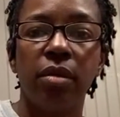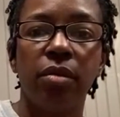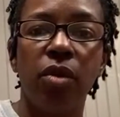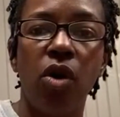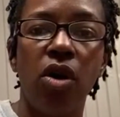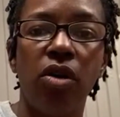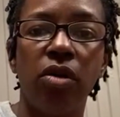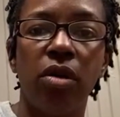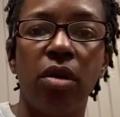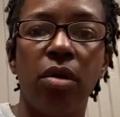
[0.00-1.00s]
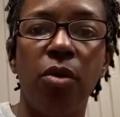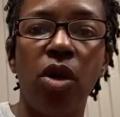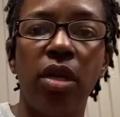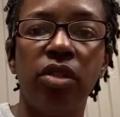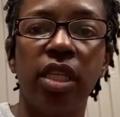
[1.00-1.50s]
Mar
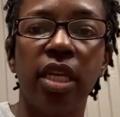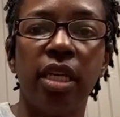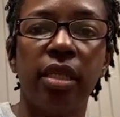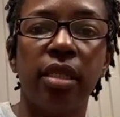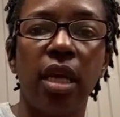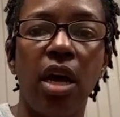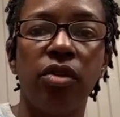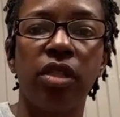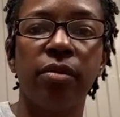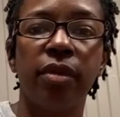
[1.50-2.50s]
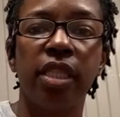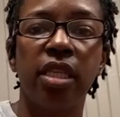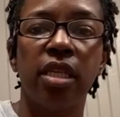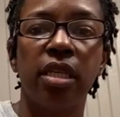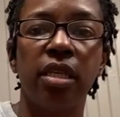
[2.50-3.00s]
Marlo says awesome
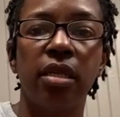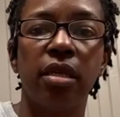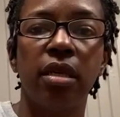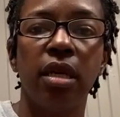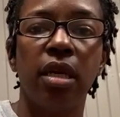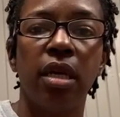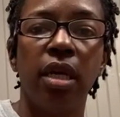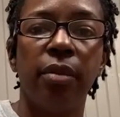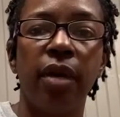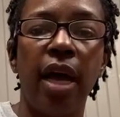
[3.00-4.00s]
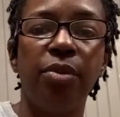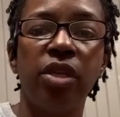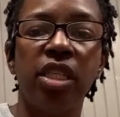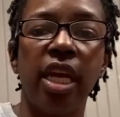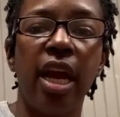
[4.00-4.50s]
sin. I
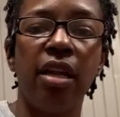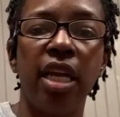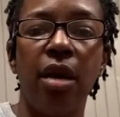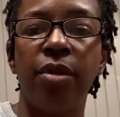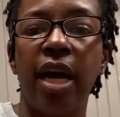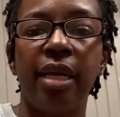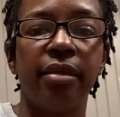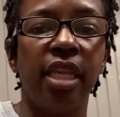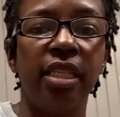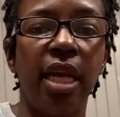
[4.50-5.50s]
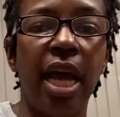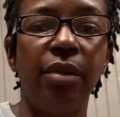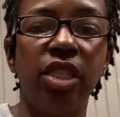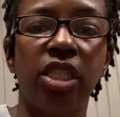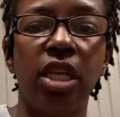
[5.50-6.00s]
appreciate all y'all, but that's all. I
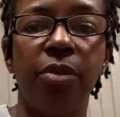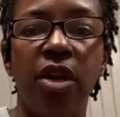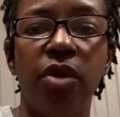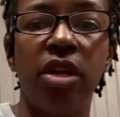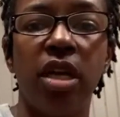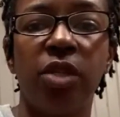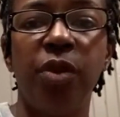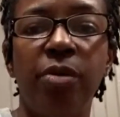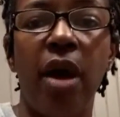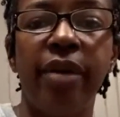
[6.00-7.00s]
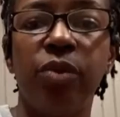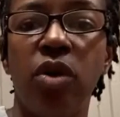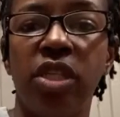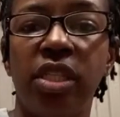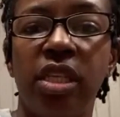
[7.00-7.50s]
was just jumping on here because people always
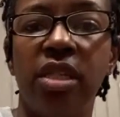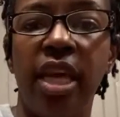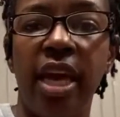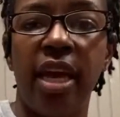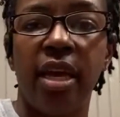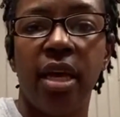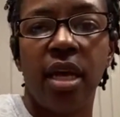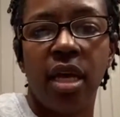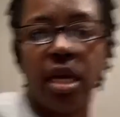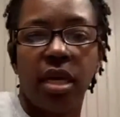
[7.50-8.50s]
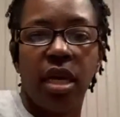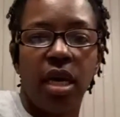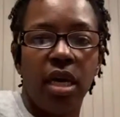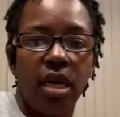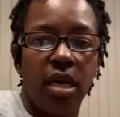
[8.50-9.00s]
want to see that.
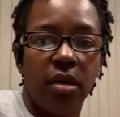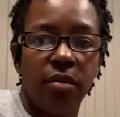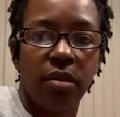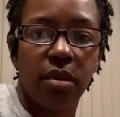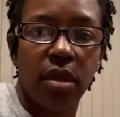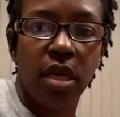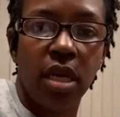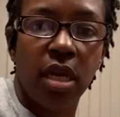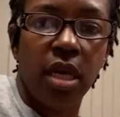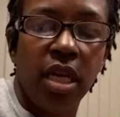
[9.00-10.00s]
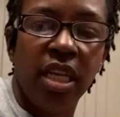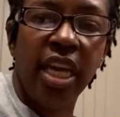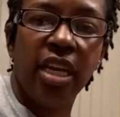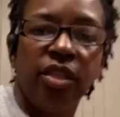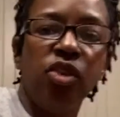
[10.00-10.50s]
Um,
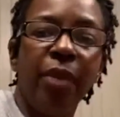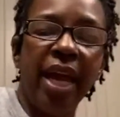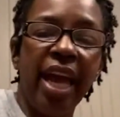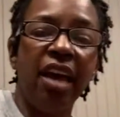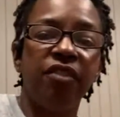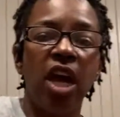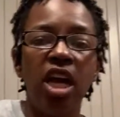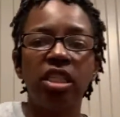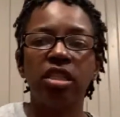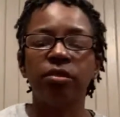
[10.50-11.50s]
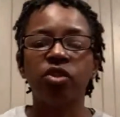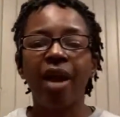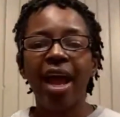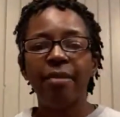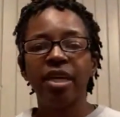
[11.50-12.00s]
yeah, you may have to
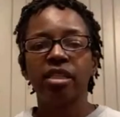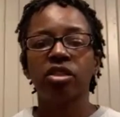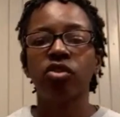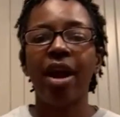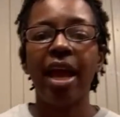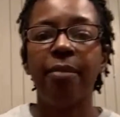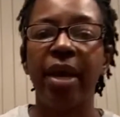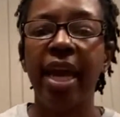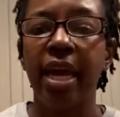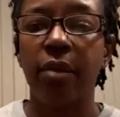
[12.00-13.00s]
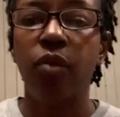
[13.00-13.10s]
unsubscribe and subscribe back,